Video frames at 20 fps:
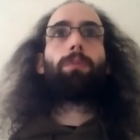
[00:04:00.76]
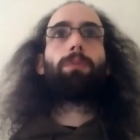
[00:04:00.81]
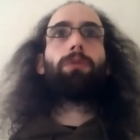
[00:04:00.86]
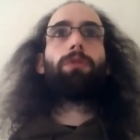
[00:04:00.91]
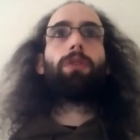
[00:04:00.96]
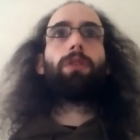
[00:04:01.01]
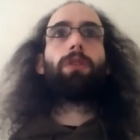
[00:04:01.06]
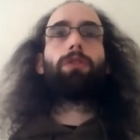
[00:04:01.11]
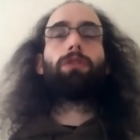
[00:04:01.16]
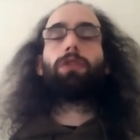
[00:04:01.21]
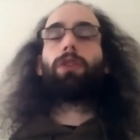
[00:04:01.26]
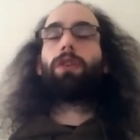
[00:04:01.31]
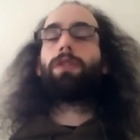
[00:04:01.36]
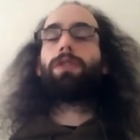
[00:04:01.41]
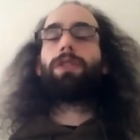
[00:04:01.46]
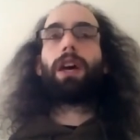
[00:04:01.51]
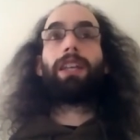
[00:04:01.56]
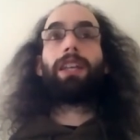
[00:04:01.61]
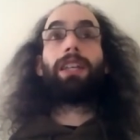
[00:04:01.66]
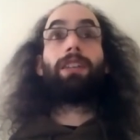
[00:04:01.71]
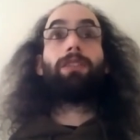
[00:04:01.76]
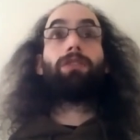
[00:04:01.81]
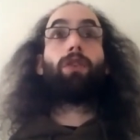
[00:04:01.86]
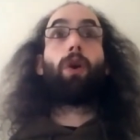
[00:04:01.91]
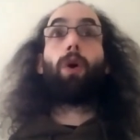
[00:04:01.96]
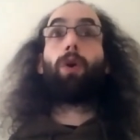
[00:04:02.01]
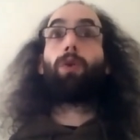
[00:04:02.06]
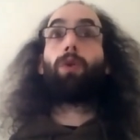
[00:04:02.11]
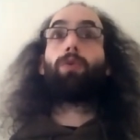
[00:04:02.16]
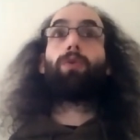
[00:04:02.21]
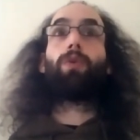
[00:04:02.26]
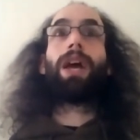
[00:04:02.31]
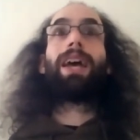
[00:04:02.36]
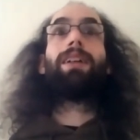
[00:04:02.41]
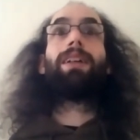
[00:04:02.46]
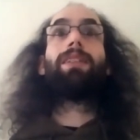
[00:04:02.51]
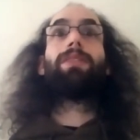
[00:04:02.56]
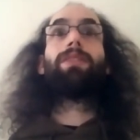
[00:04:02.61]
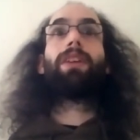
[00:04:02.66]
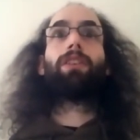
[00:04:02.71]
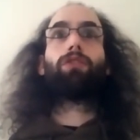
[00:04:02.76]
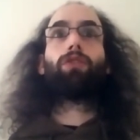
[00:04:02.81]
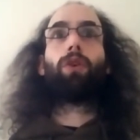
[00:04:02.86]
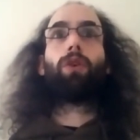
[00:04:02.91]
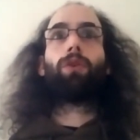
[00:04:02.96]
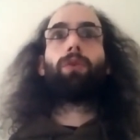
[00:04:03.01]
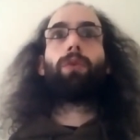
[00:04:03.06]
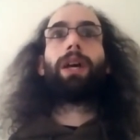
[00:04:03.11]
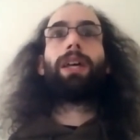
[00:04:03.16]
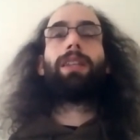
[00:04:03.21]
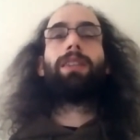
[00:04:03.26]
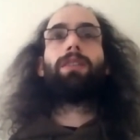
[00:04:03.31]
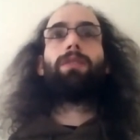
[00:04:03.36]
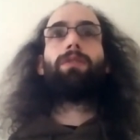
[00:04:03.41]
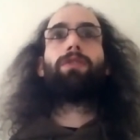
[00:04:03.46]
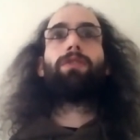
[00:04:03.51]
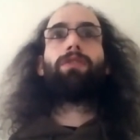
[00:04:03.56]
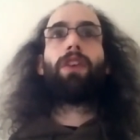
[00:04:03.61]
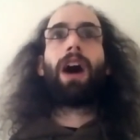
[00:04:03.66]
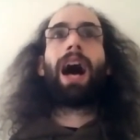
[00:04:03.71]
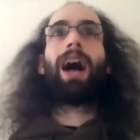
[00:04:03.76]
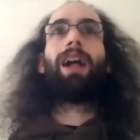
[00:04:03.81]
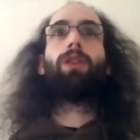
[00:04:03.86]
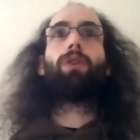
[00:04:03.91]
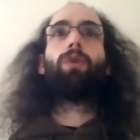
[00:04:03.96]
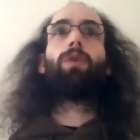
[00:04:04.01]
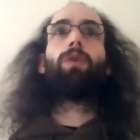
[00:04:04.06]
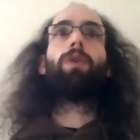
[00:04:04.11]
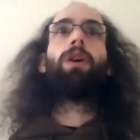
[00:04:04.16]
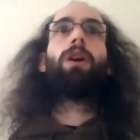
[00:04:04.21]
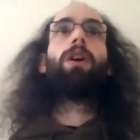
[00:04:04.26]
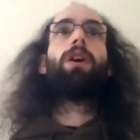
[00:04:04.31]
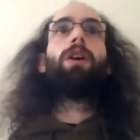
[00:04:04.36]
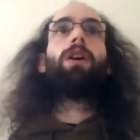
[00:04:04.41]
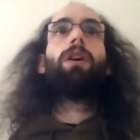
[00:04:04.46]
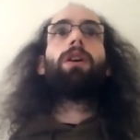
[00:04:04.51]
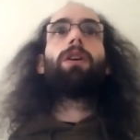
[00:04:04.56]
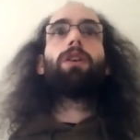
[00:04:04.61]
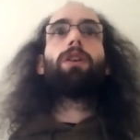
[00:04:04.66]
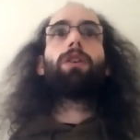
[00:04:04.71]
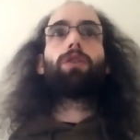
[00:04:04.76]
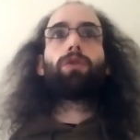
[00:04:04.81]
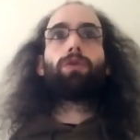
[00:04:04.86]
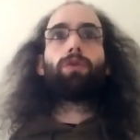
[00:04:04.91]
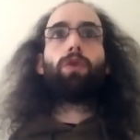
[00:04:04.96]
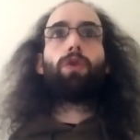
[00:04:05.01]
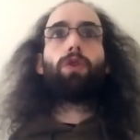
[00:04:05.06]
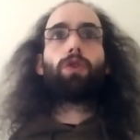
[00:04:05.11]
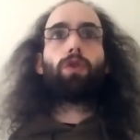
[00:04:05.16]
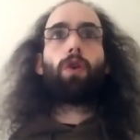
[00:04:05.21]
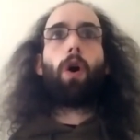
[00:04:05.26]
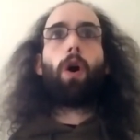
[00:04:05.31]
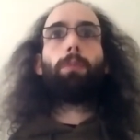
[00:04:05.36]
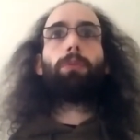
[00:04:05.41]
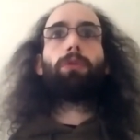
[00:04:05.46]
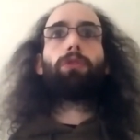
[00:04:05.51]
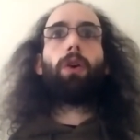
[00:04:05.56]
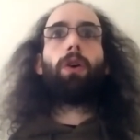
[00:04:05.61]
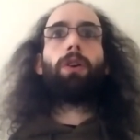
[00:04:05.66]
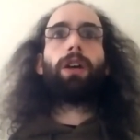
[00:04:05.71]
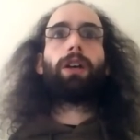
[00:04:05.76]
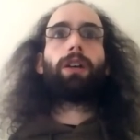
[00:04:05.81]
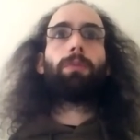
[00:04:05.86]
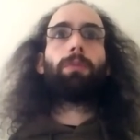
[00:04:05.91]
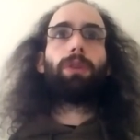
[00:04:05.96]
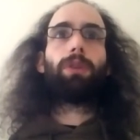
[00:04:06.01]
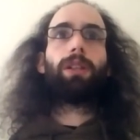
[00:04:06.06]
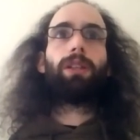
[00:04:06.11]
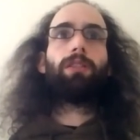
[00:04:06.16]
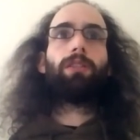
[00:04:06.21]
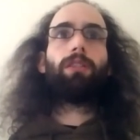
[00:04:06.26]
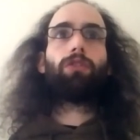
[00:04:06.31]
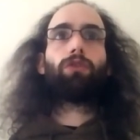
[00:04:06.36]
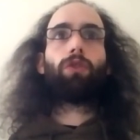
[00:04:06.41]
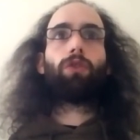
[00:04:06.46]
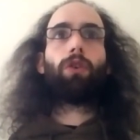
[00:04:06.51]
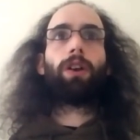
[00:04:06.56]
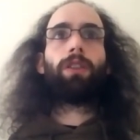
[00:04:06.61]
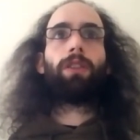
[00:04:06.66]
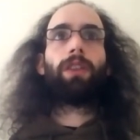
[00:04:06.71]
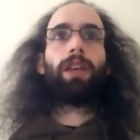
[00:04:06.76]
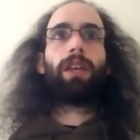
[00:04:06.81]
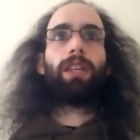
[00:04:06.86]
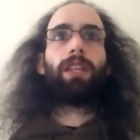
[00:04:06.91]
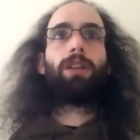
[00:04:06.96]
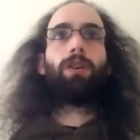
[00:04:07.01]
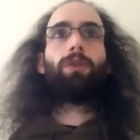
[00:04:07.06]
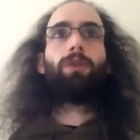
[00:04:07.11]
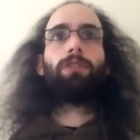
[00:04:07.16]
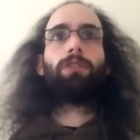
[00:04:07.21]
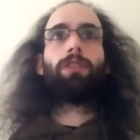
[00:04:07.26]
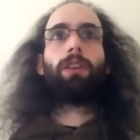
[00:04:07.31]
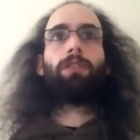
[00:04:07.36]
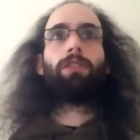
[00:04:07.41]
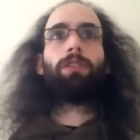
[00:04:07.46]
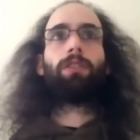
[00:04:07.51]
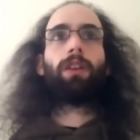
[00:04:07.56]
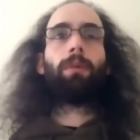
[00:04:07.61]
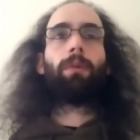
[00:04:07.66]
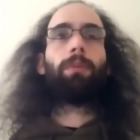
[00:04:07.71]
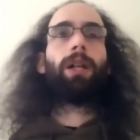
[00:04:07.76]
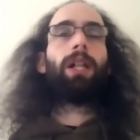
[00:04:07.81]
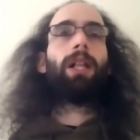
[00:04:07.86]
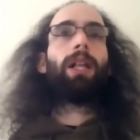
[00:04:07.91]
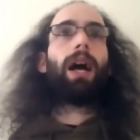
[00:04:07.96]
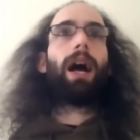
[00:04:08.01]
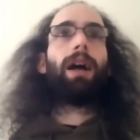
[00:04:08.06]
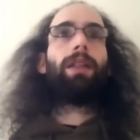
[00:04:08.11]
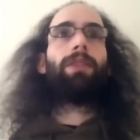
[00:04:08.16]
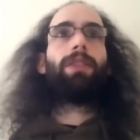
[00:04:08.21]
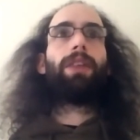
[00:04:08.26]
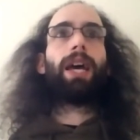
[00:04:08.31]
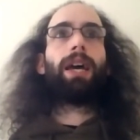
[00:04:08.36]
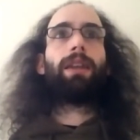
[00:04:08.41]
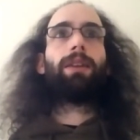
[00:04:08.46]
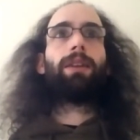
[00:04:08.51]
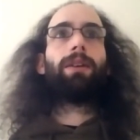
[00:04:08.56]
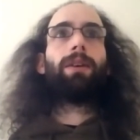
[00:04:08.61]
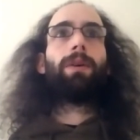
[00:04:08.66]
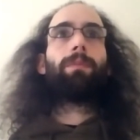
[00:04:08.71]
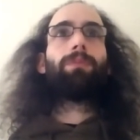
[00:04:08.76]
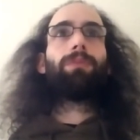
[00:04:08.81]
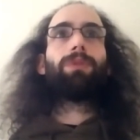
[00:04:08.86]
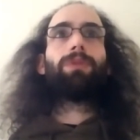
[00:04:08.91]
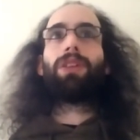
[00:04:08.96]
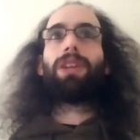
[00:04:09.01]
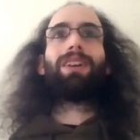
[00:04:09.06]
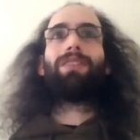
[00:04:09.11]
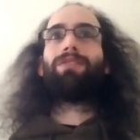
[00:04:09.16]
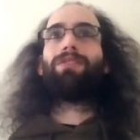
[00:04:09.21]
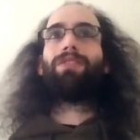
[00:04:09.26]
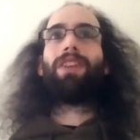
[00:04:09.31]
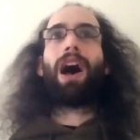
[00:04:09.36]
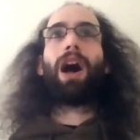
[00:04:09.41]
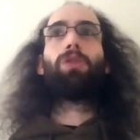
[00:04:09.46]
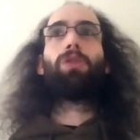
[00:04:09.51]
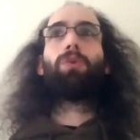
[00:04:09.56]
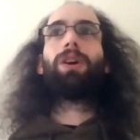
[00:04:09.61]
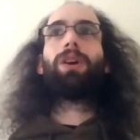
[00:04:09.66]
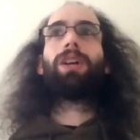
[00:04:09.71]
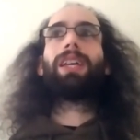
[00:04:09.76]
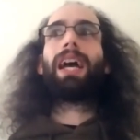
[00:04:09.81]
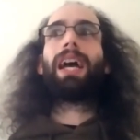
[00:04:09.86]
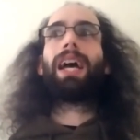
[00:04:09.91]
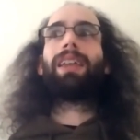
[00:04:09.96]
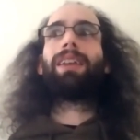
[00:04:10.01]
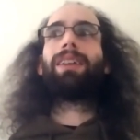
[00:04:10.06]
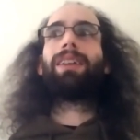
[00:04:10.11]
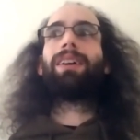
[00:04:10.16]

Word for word: crops, so that he's already that's already fallow, grow crops on it, completely destroying the ecosystem, and then the next year make it fallow again